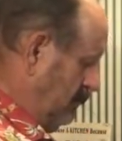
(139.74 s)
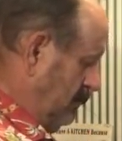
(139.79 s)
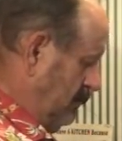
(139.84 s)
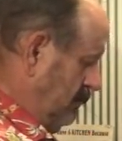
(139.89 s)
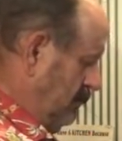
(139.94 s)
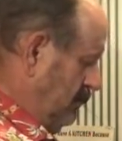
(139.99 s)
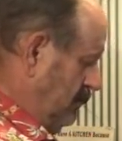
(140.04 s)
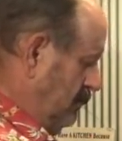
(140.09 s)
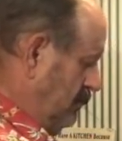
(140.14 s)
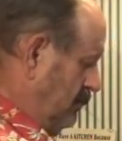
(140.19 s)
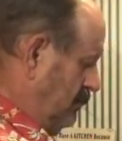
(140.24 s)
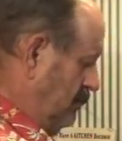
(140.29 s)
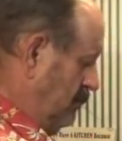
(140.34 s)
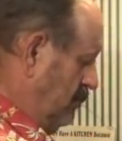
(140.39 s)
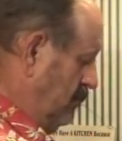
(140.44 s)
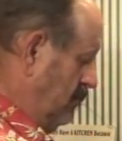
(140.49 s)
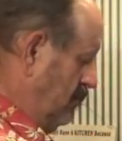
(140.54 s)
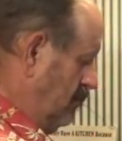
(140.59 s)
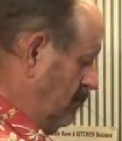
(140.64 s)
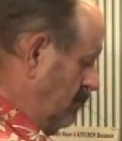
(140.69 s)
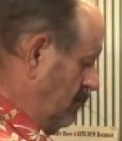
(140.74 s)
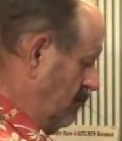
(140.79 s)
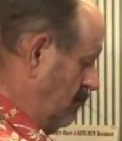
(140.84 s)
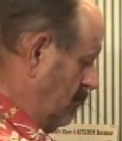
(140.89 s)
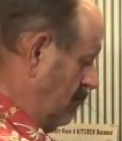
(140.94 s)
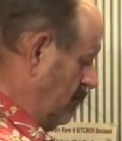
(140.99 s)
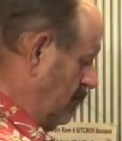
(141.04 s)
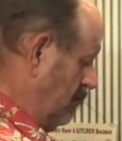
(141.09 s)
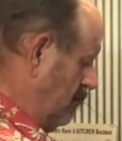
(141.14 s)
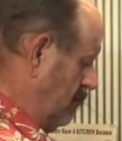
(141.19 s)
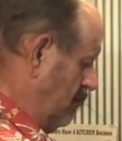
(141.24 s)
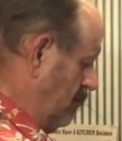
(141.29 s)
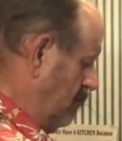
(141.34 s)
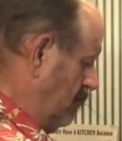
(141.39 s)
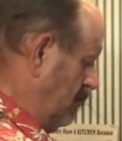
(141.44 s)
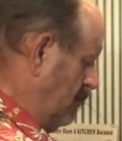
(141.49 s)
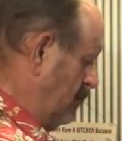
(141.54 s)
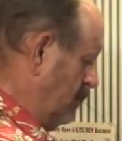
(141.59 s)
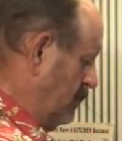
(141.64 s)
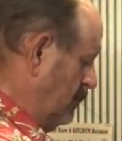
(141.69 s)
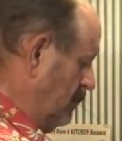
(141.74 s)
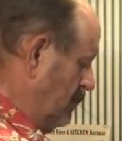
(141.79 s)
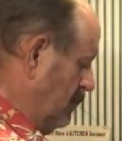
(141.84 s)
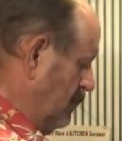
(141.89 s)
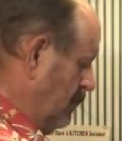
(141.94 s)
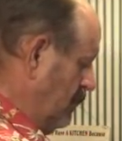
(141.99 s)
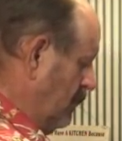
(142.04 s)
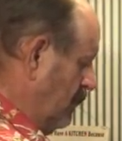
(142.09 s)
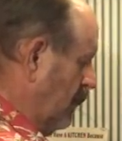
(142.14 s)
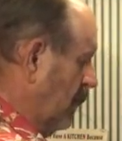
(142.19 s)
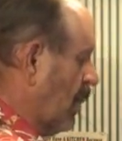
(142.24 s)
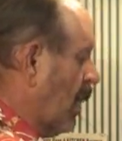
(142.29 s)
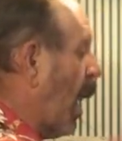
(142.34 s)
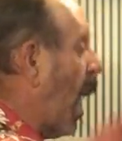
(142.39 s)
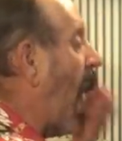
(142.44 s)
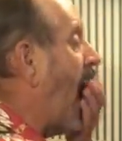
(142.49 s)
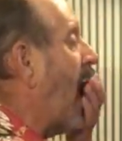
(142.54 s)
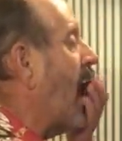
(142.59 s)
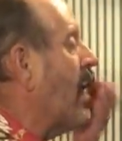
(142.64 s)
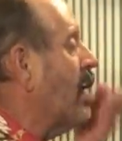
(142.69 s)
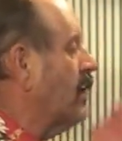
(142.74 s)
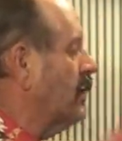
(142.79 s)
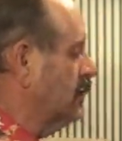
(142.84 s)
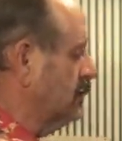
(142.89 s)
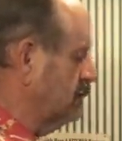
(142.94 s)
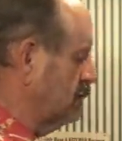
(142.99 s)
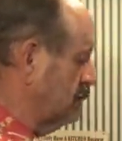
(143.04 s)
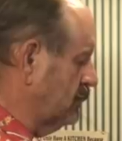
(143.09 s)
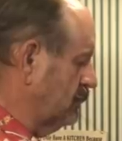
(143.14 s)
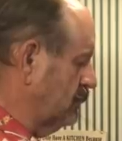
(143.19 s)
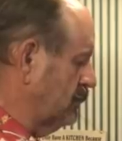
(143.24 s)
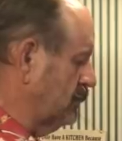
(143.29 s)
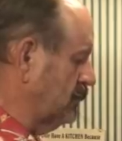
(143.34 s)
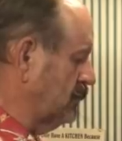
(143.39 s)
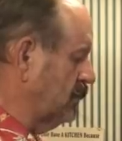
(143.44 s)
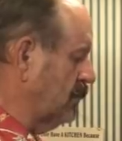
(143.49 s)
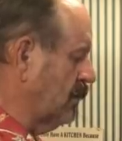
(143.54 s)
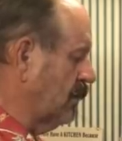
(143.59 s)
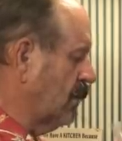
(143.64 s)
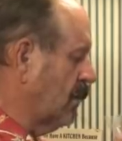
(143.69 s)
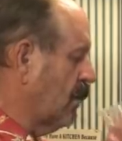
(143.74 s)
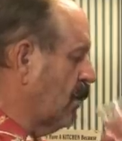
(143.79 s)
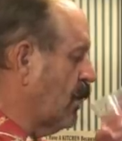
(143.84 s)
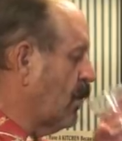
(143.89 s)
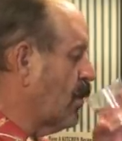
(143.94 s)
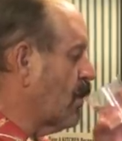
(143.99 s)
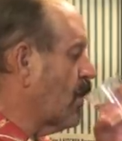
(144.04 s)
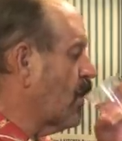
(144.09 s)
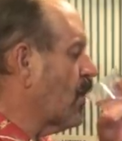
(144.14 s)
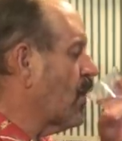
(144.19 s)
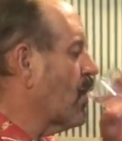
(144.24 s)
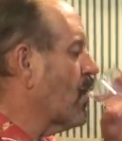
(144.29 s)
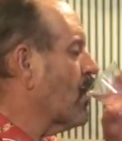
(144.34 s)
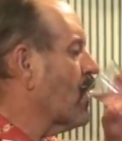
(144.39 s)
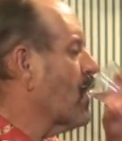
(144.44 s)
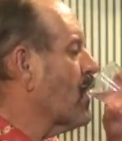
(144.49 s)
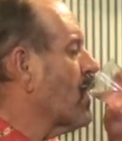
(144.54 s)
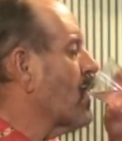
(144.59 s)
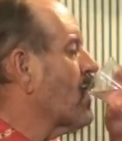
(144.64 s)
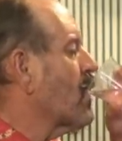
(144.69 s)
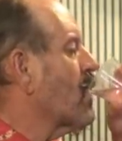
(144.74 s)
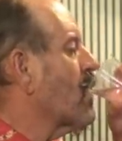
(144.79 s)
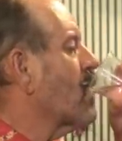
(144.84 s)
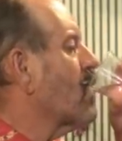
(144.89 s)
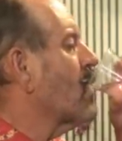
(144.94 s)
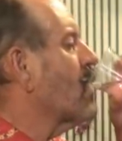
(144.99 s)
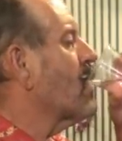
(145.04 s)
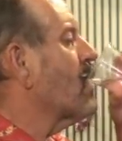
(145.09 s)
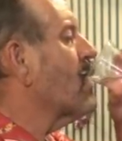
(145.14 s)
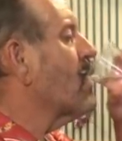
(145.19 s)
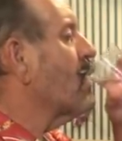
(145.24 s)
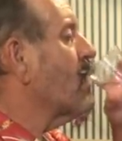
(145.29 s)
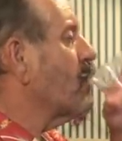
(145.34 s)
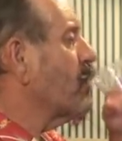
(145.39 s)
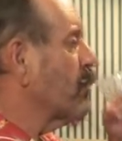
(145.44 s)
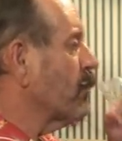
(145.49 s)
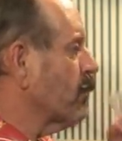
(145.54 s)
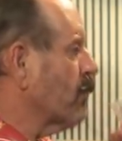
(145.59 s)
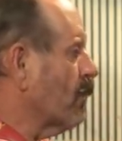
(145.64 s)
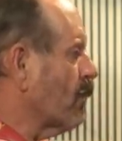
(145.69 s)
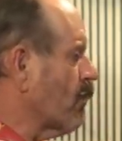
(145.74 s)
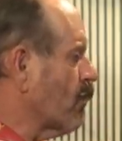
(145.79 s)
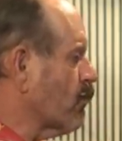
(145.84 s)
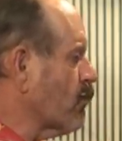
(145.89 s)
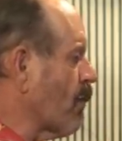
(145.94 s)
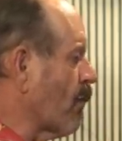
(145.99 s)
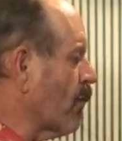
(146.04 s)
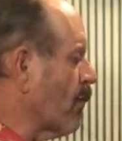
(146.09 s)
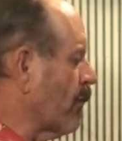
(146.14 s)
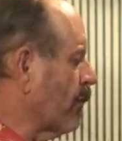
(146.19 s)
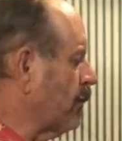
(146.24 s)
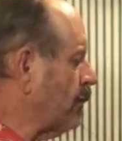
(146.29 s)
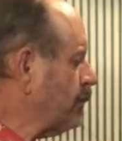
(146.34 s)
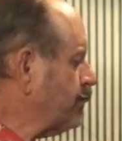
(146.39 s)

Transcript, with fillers: of garlic, and we take one every day when we're in Hawaii,